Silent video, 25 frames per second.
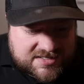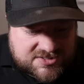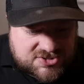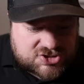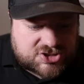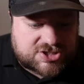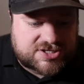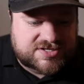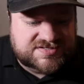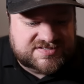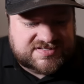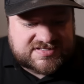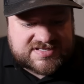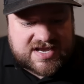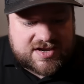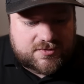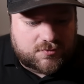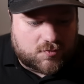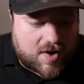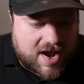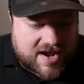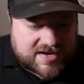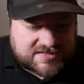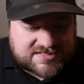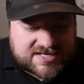As you can see
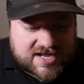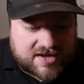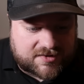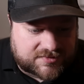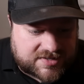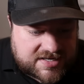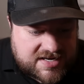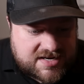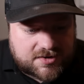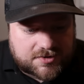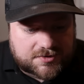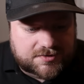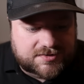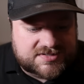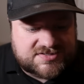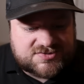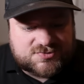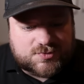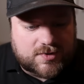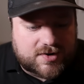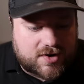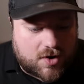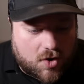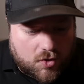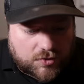right down here, this
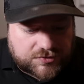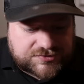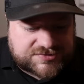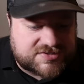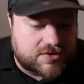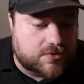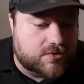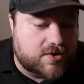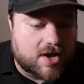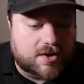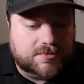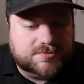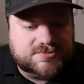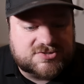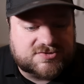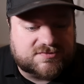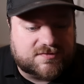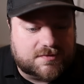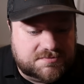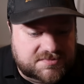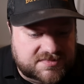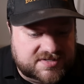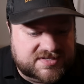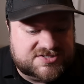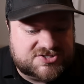one also comes
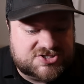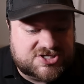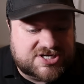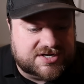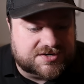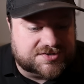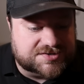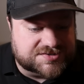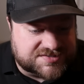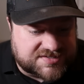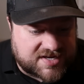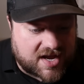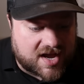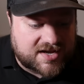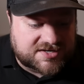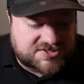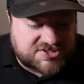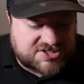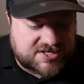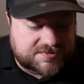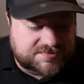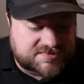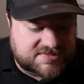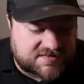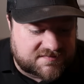from this year's Hot
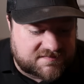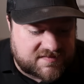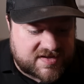Chips